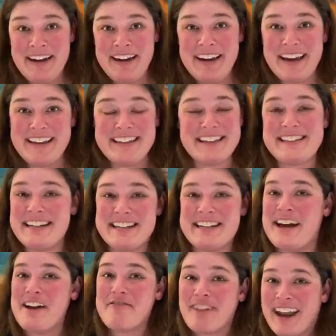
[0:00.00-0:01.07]
in the
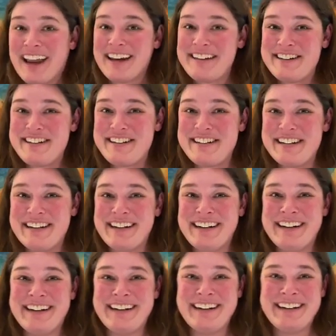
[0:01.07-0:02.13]
Teton Range,
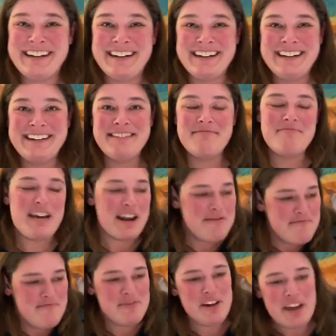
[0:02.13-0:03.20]

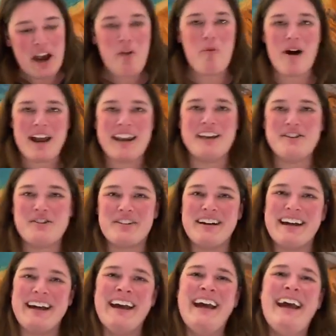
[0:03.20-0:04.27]
then you get 1
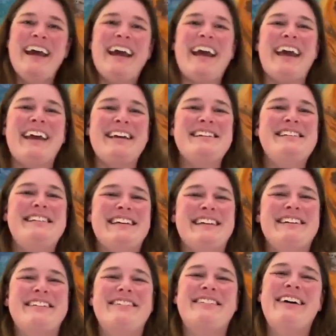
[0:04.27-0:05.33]
entry
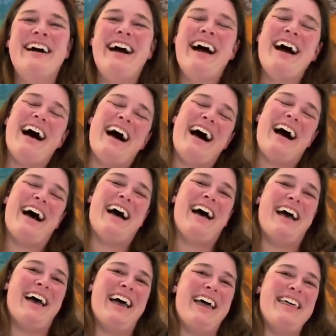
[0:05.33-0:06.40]
into
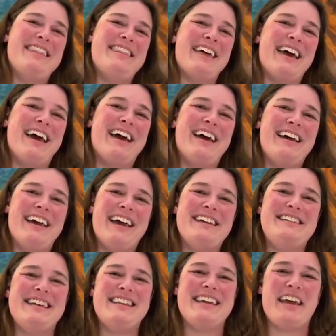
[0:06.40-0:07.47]

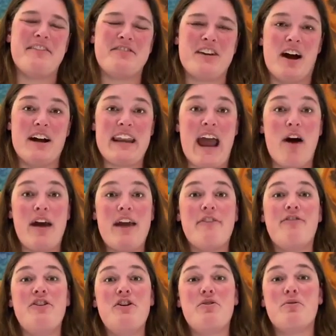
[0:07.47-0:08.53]
the gift card. Now,
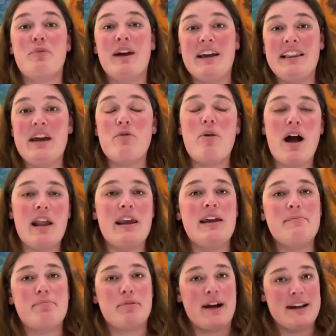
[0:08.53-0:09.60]
if you really want to
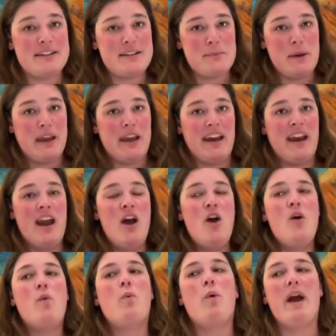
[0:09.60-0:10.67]
impress me,
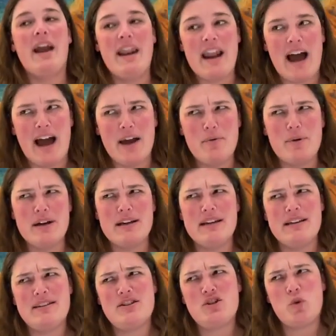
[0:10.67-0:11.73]
when I
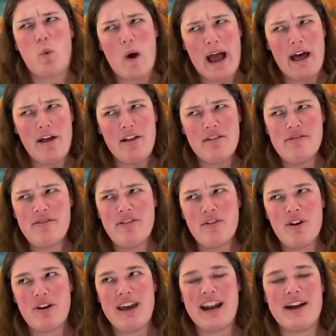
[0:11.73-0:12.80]
was 12
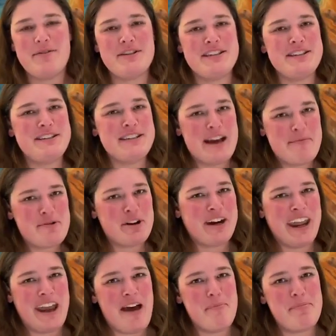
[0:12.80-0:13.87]
and I was in summer
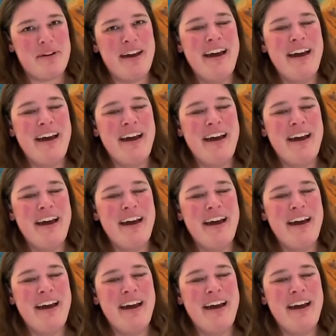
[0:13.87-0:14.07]
camp